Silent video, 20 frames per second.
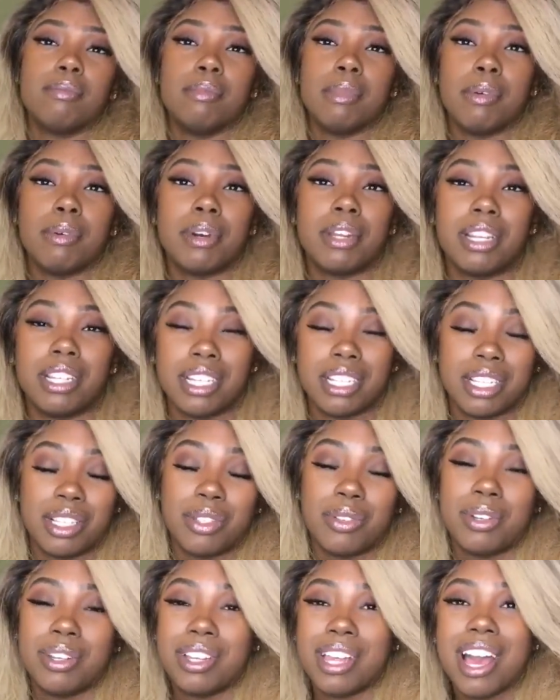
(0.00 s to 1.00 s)
But we're going to listen
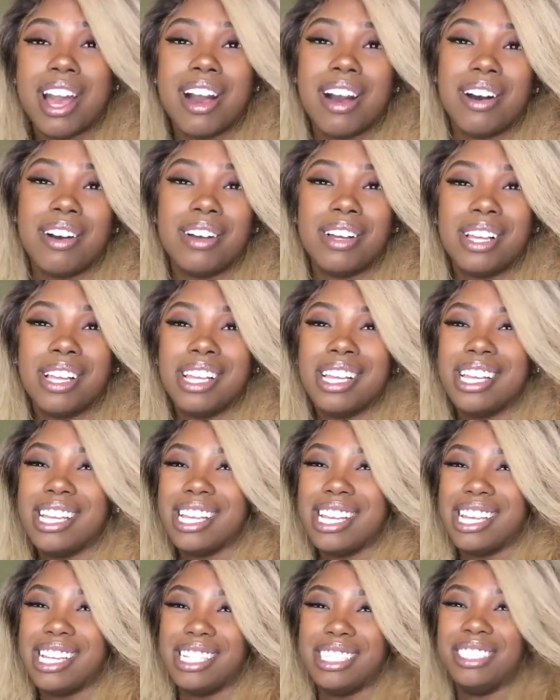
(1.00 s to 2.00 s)
to it now.
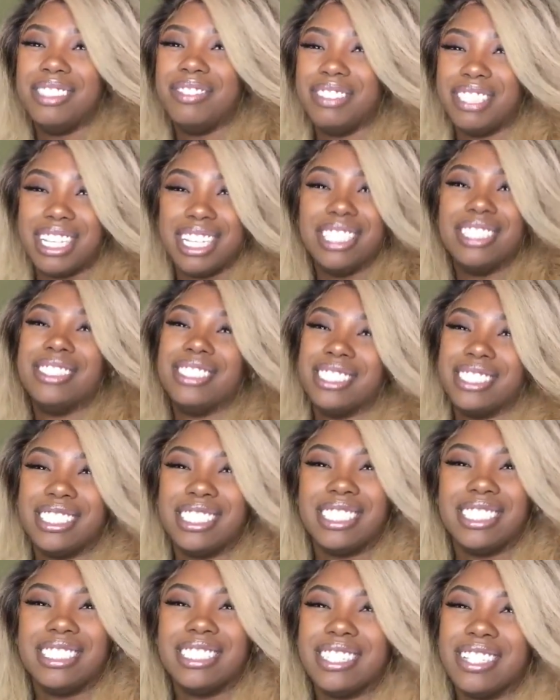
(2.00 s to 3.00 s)
And it should be
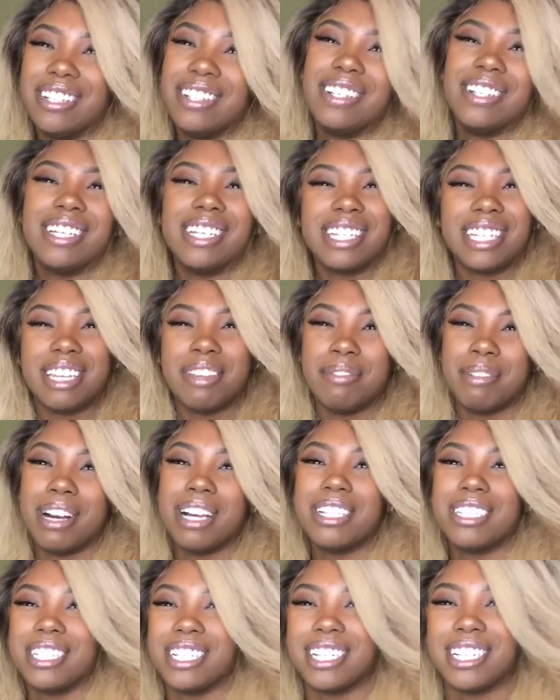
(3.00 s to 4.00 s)
interesting. So keep
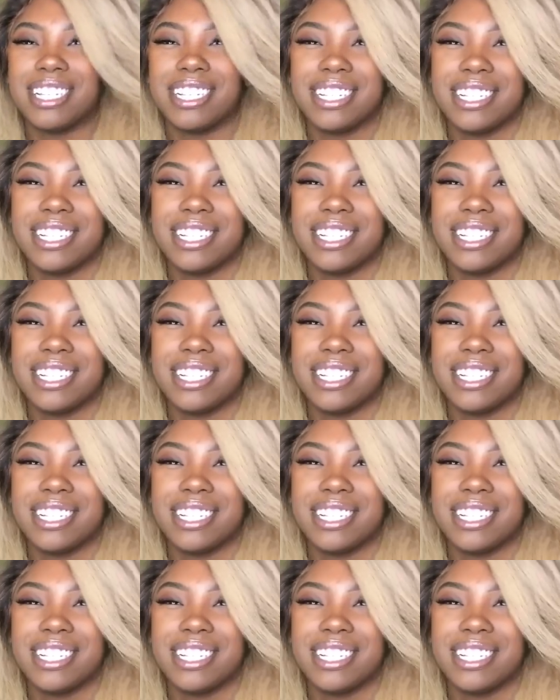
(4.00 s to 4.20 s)
watching.